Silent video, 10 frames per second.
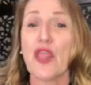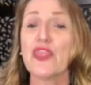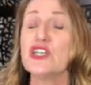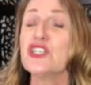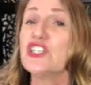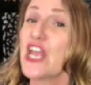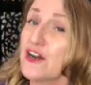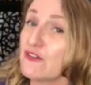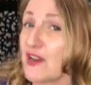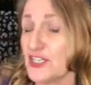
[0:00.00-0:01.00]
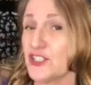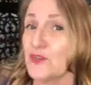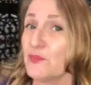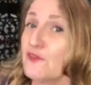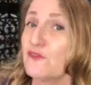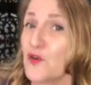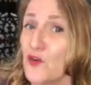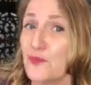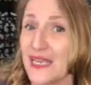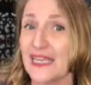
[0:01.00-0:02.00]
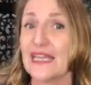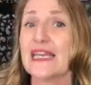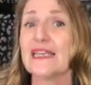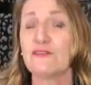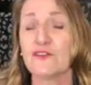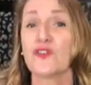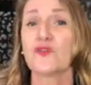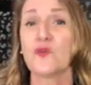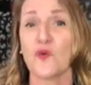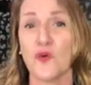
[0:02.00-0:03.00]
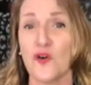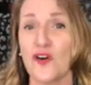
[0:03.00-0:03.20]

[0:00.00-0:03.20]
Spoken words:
The generation before me lived through the war.